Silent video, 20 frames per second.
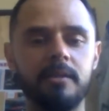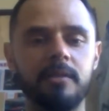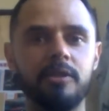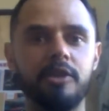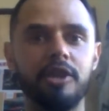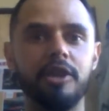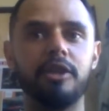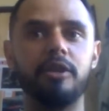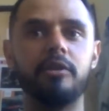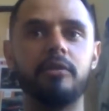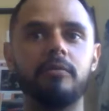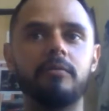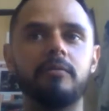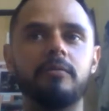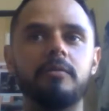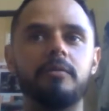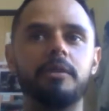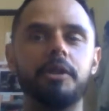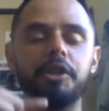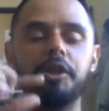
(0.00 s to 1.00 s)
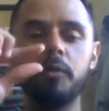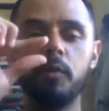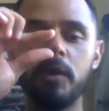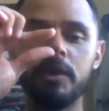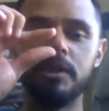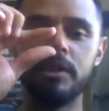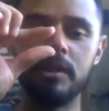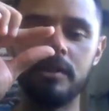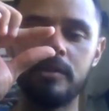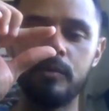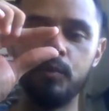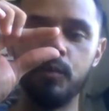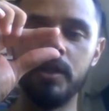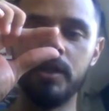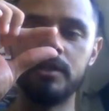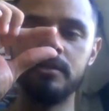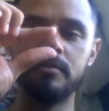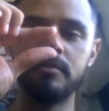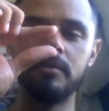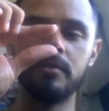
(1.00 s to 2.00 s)
So you are just
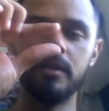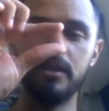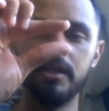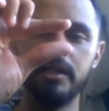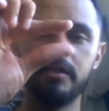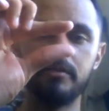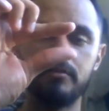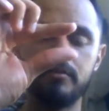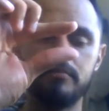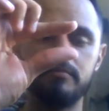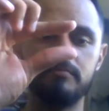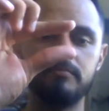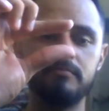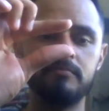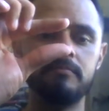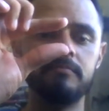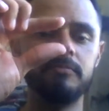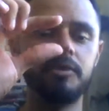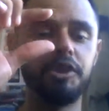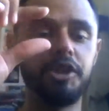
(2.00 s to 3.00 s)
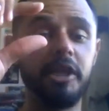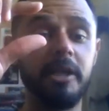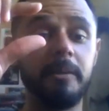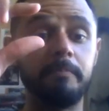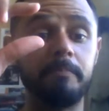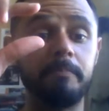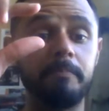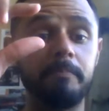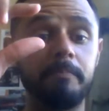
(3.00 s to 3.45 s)
one little ship